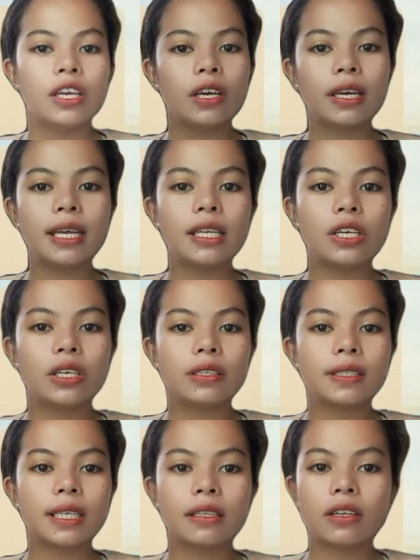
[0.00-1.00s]
You can
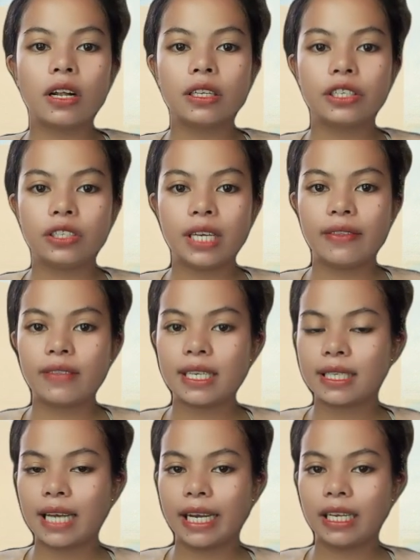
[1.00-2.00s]
use technology in
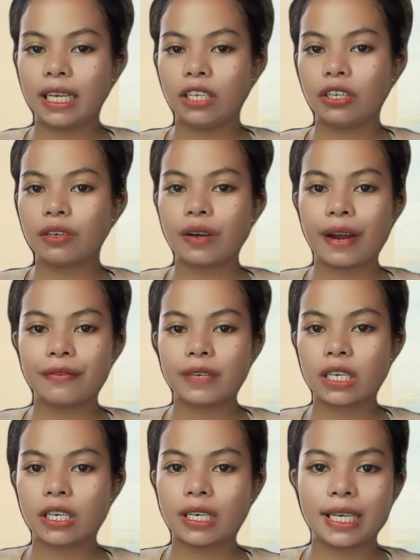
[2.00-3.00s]
designing your
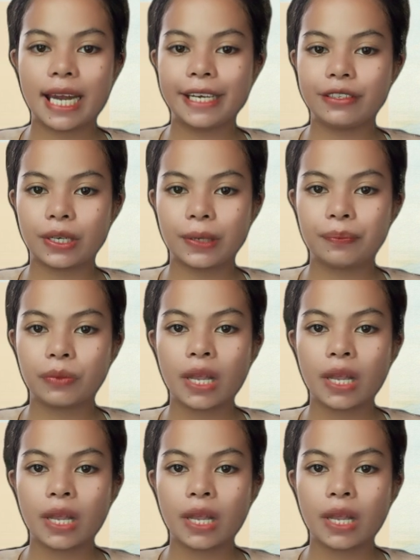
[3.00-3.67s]
graphic organizer.